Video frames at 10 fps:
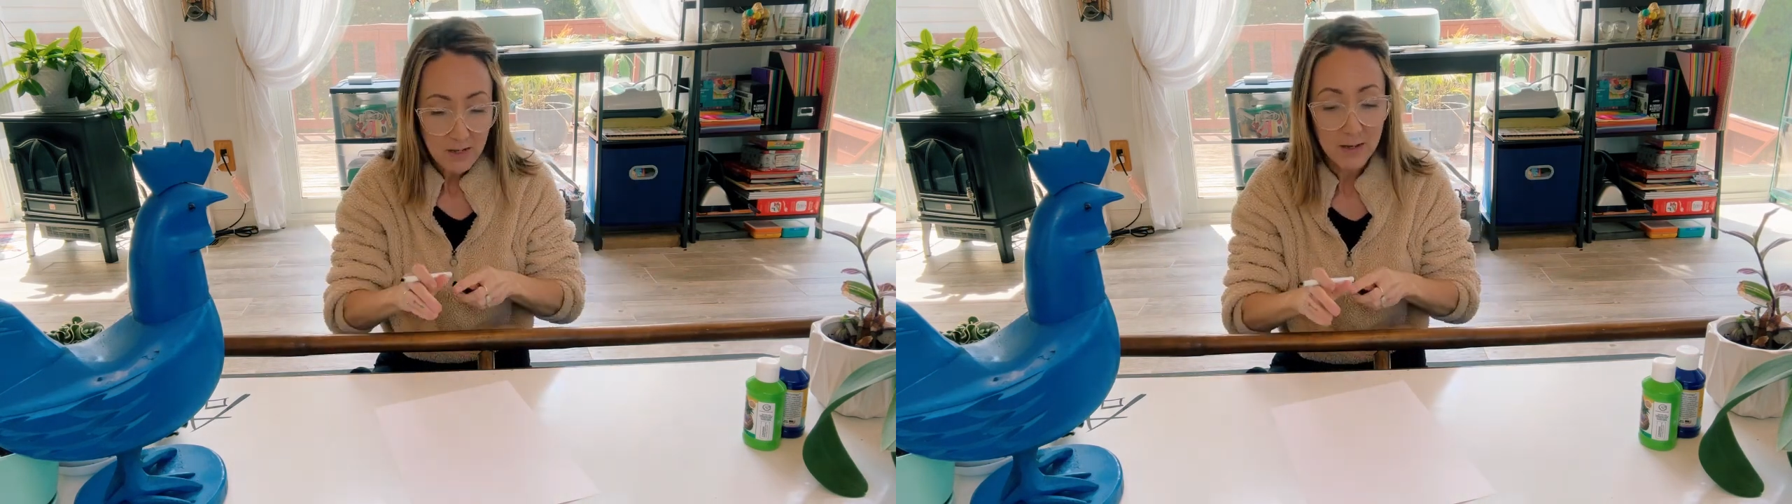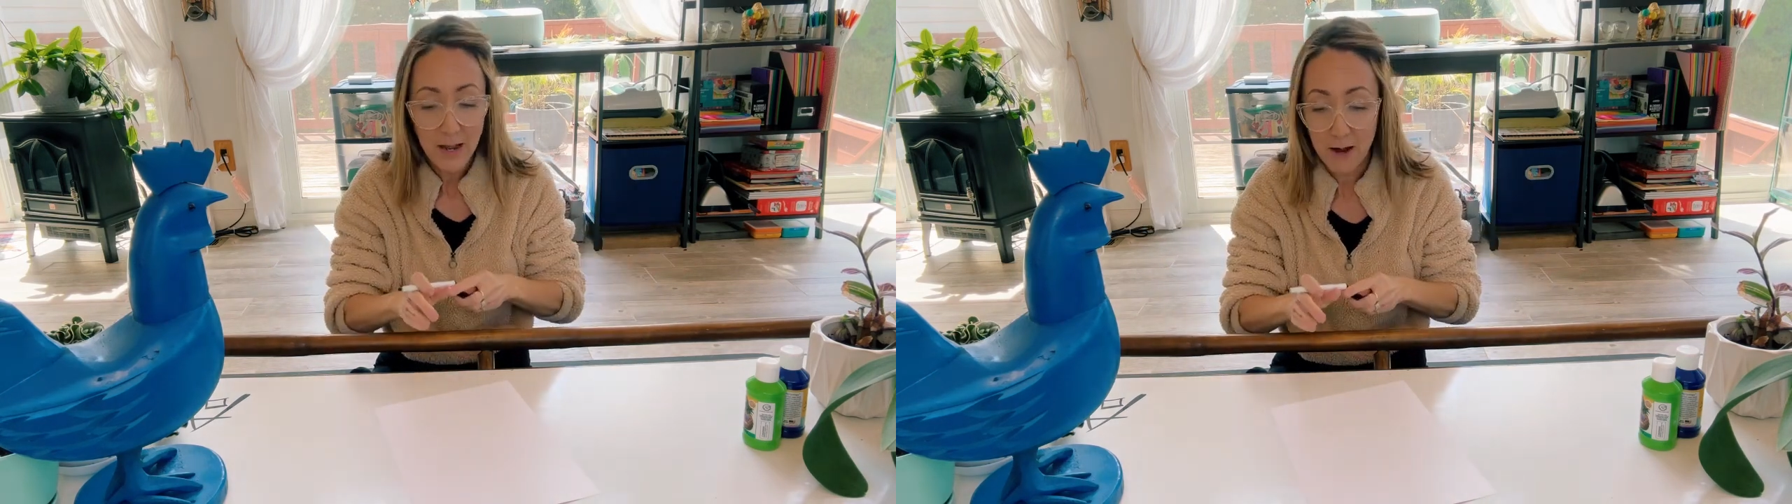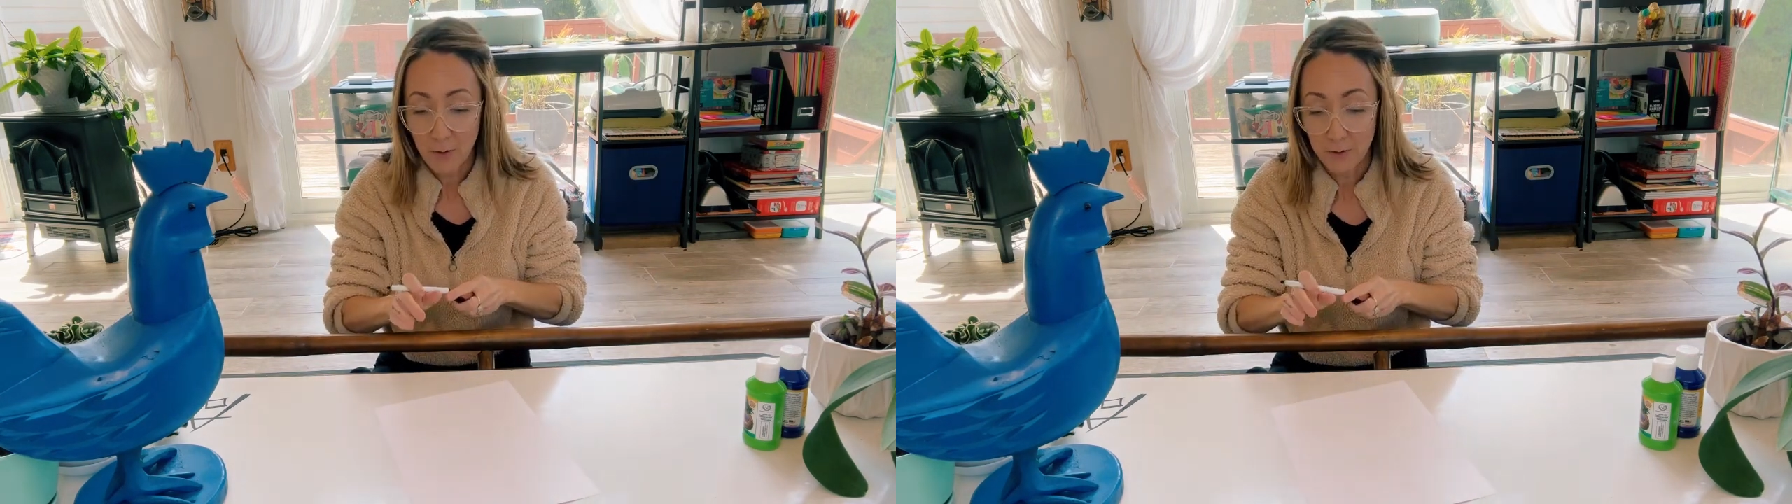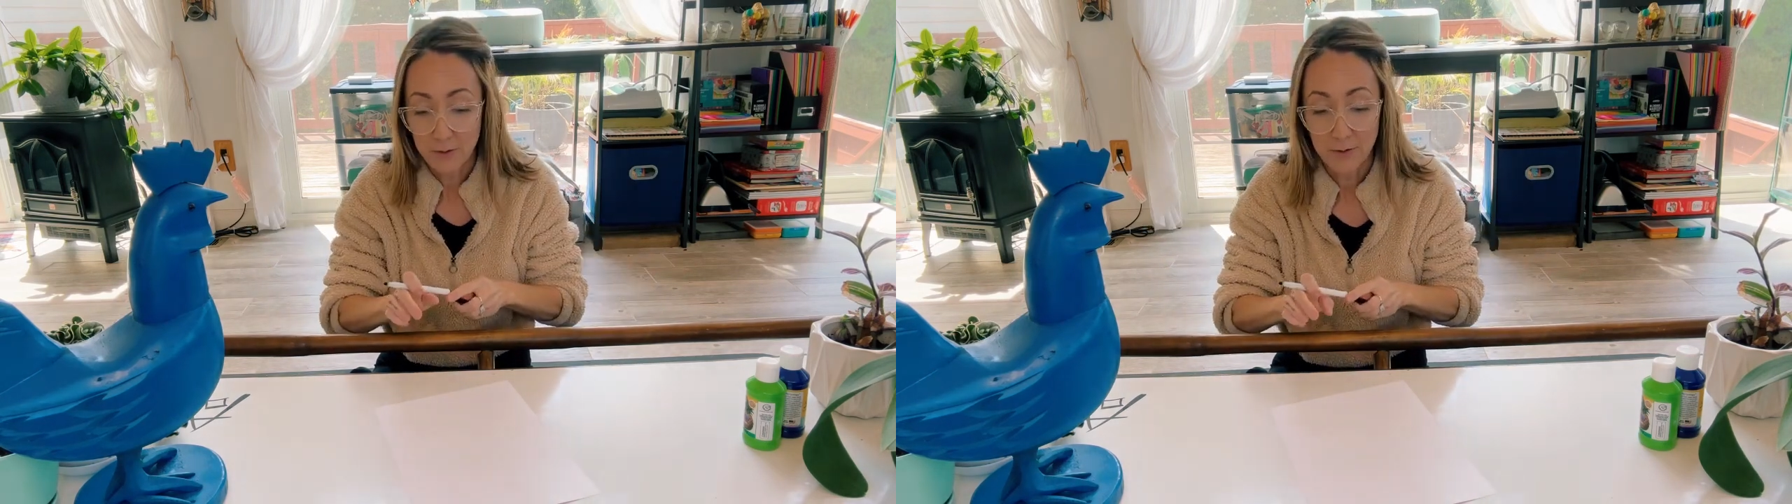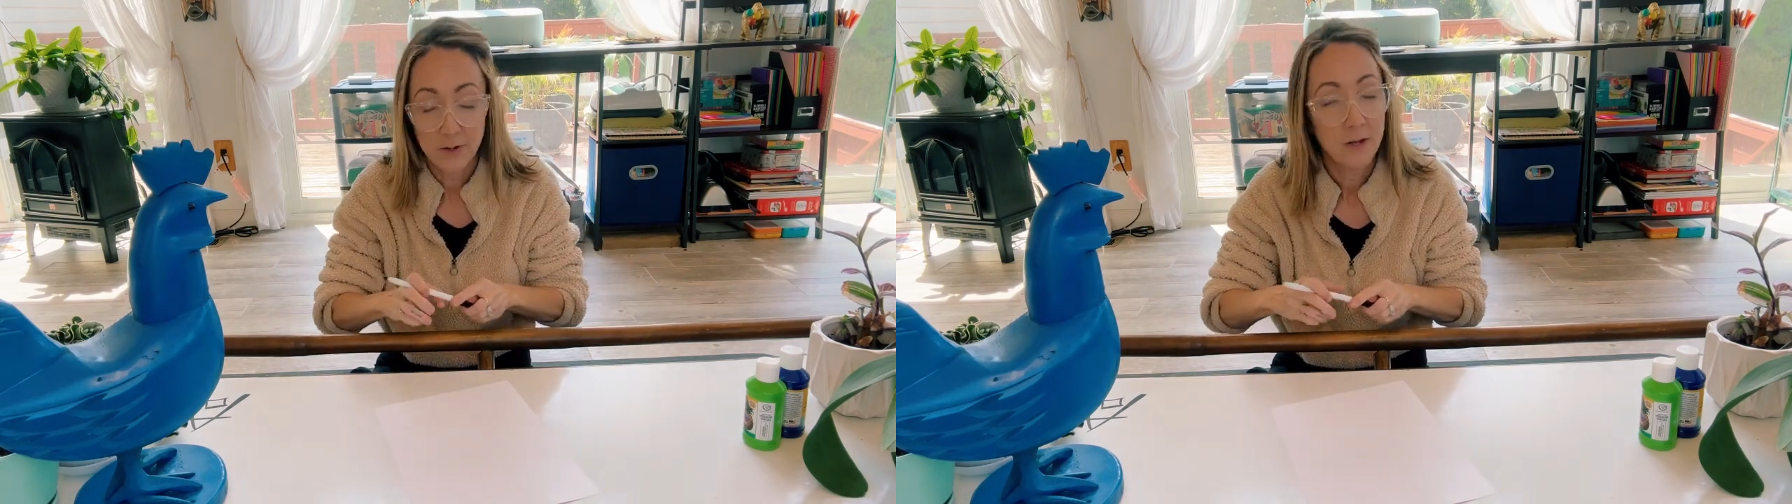Now,
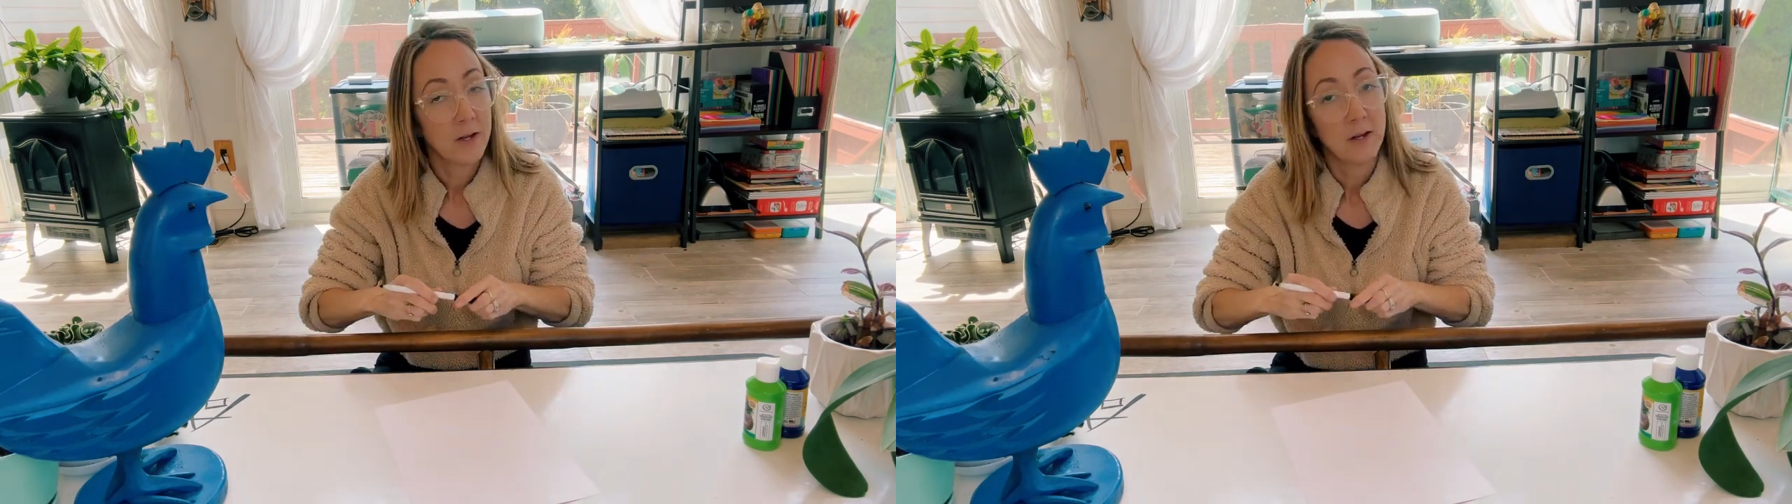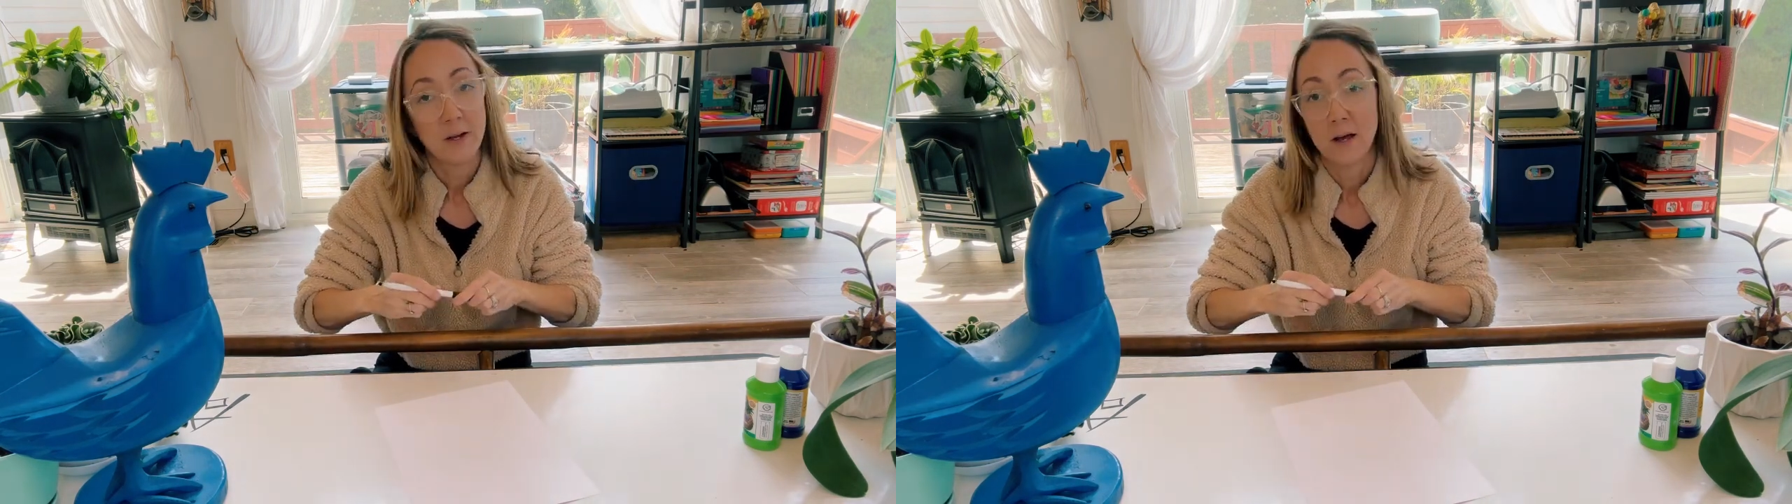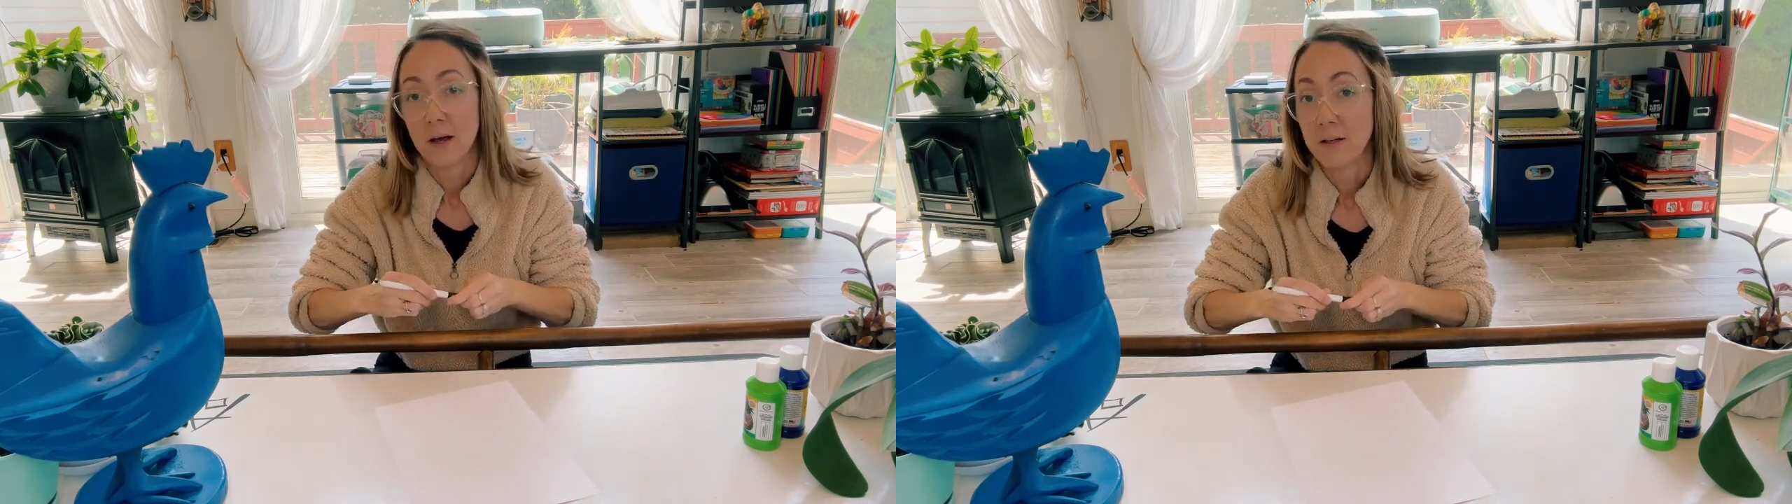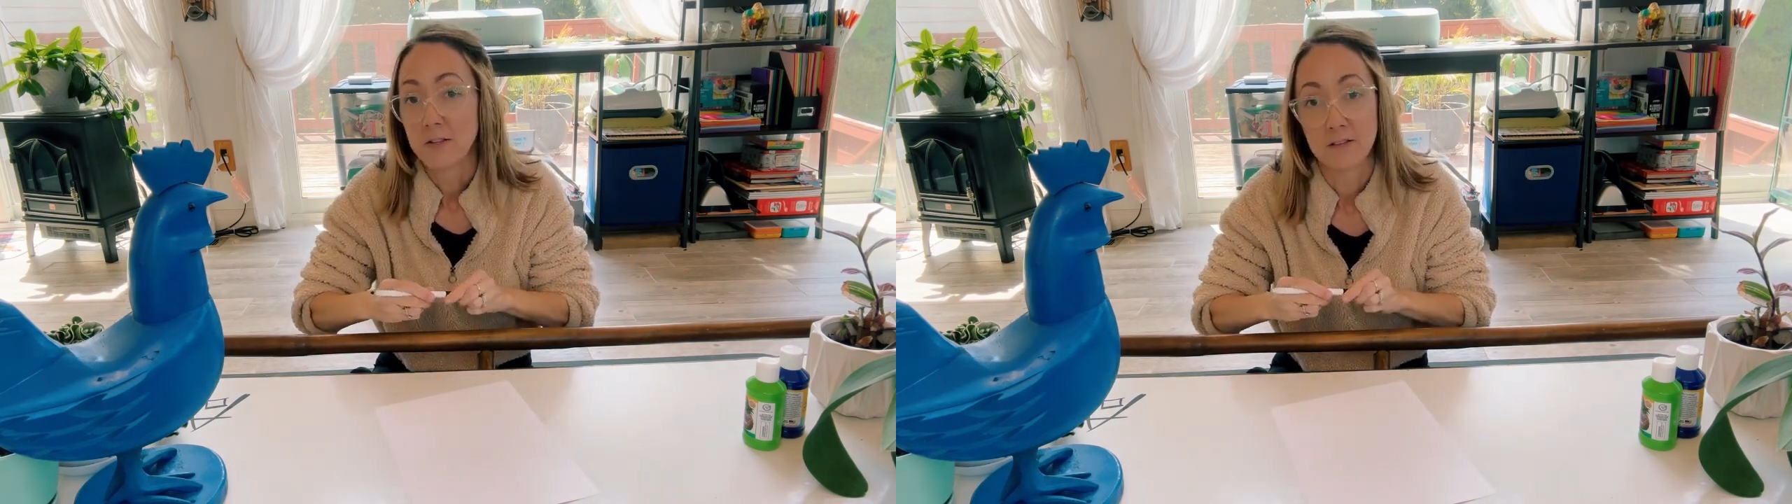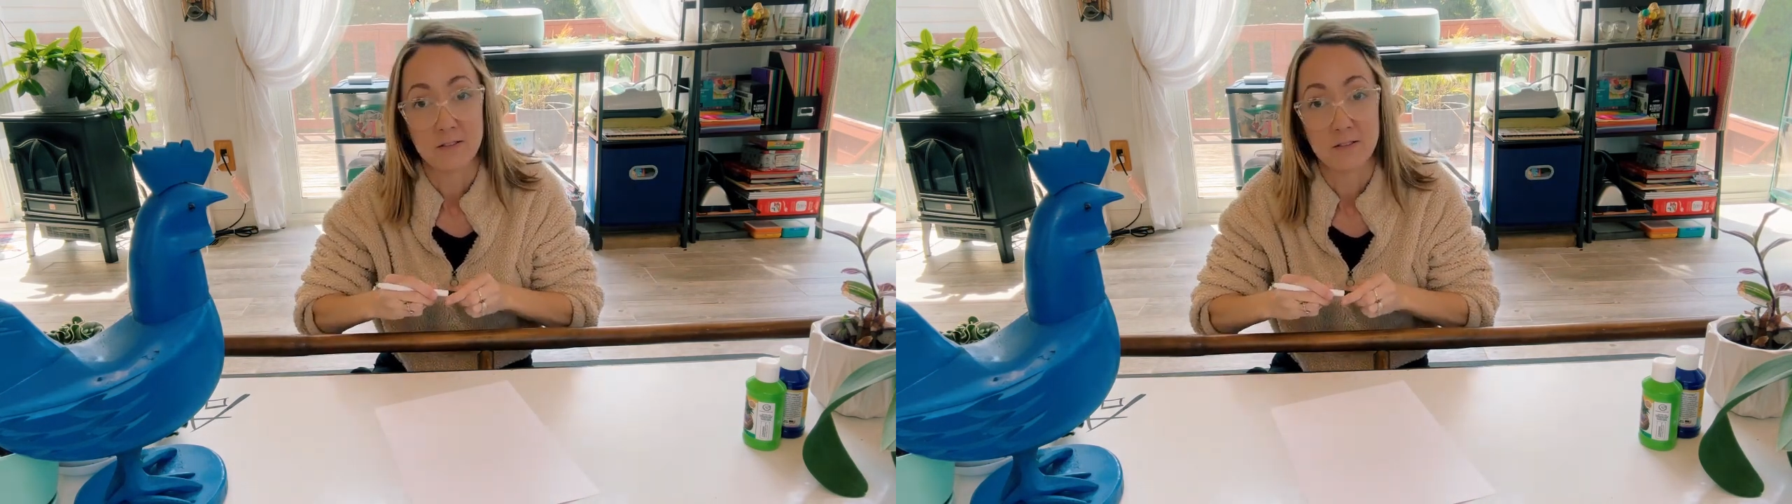this